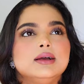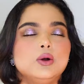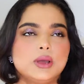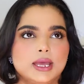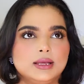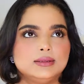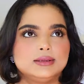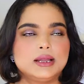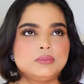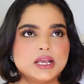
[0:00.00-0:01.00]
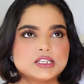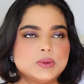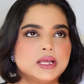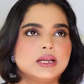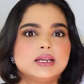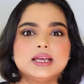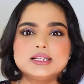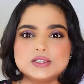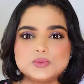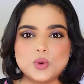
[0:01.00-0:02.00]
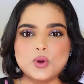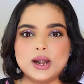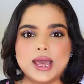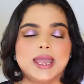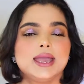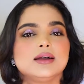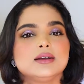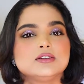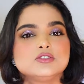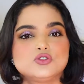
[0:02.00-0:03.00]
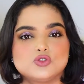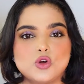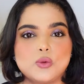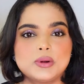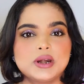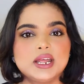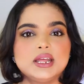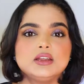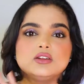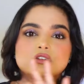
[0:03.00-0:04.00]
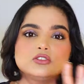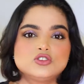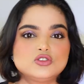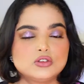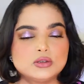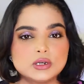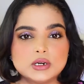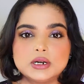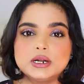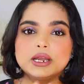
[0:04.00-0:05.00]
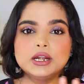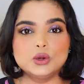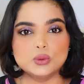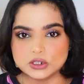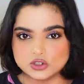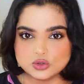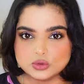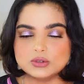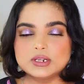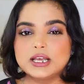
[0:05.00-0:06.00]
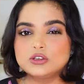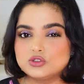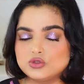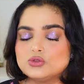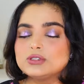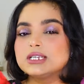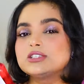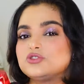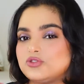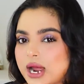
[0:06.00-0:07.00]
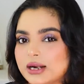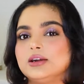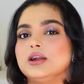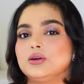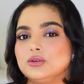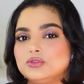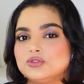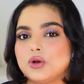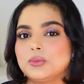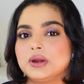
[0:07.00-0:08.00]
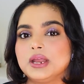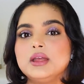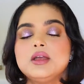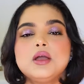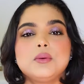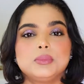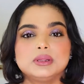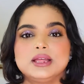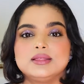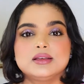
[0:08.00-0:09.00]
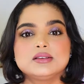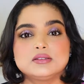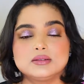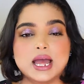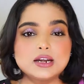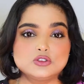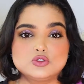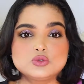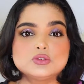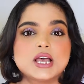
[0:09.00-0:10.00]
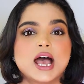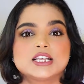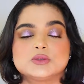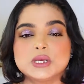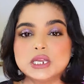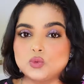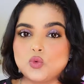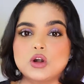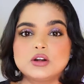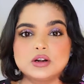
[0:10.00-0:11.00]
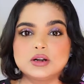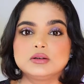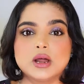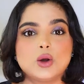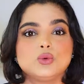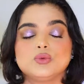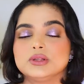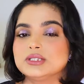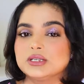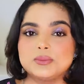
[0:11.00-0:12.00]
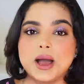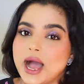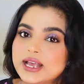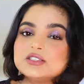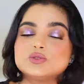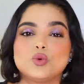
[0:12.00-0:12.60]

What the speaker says: Okay, let me explain it. It's more like strawberry turned into a juice, like juice extracted out of strawberry, but then that juice has been watered down with some ice